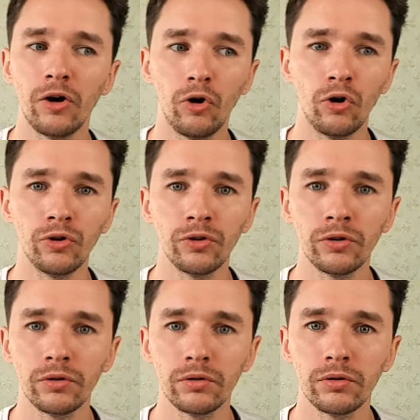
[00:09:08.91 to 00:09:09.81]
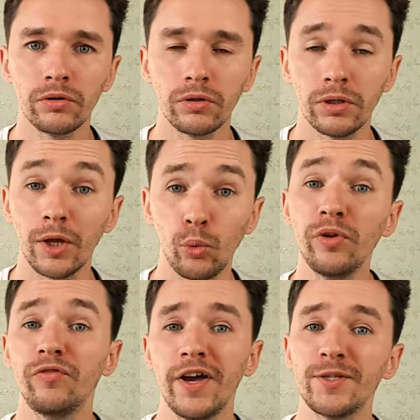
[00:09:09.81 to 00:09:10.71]
on like
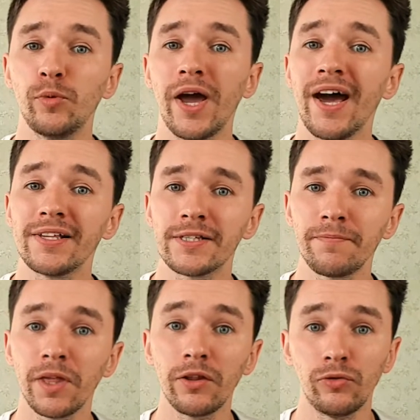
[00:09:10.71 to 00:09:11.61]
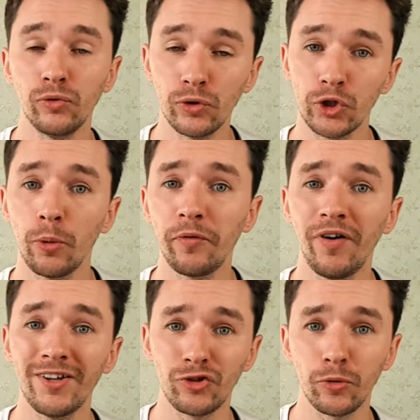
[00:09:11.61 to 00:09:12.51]
with Facebook ads through
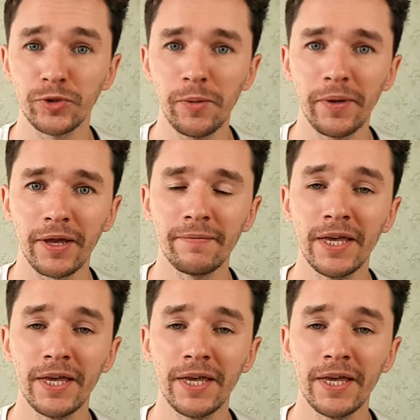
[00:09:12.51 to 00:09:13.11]
Shopify drop shipping.